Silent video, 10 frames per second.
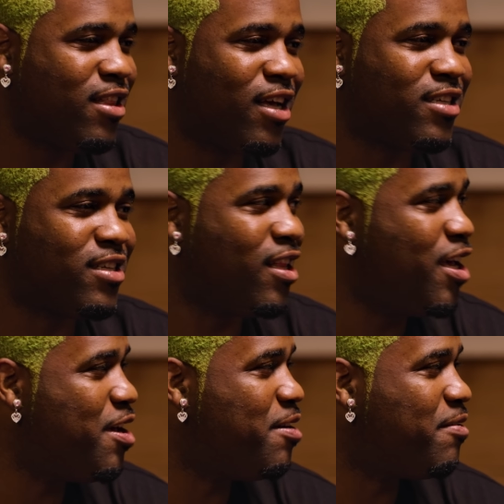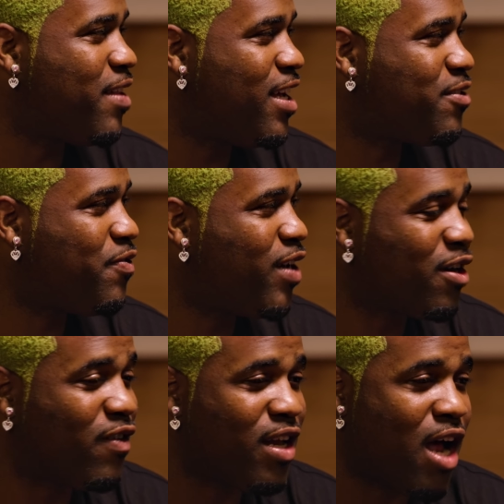let's live, let's
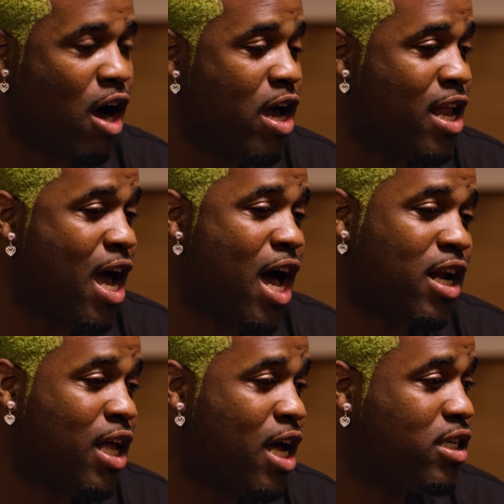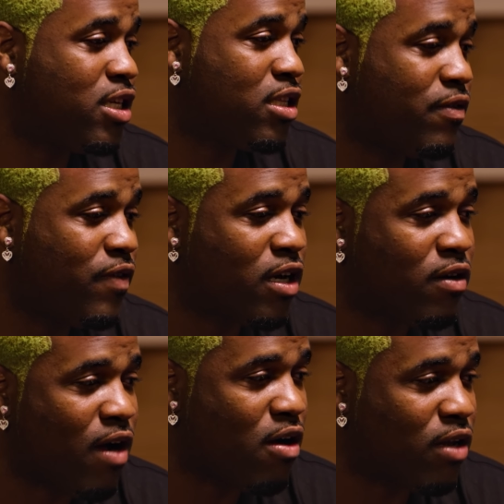figure it out. And I had a lot of shit to figure
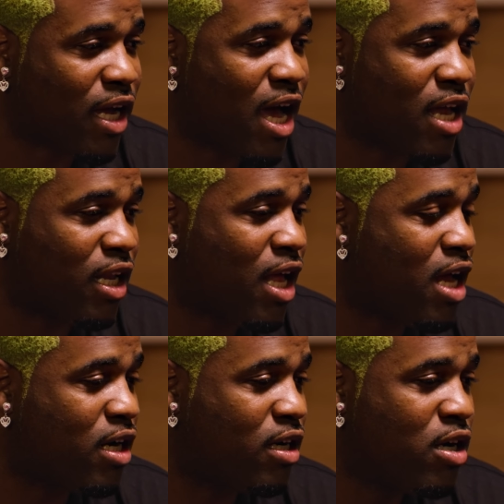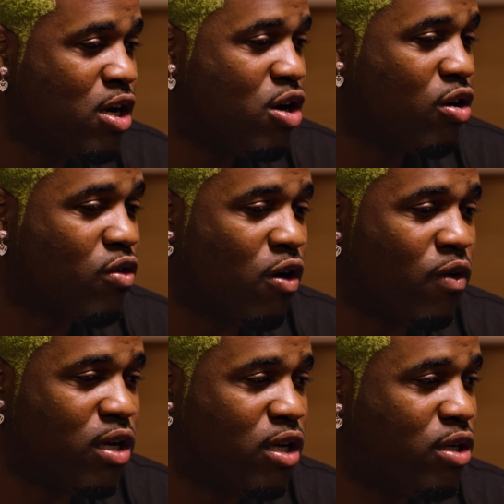out. Like, I had a lot of
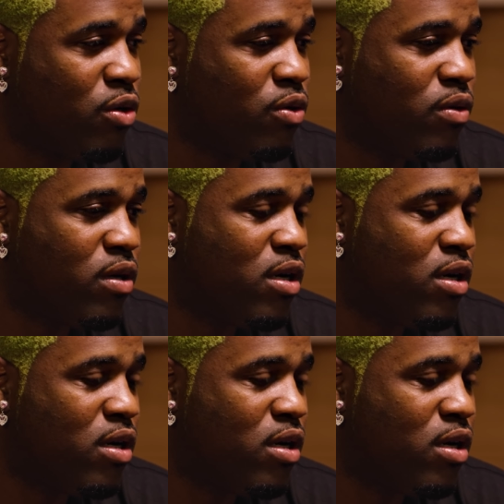growing to do.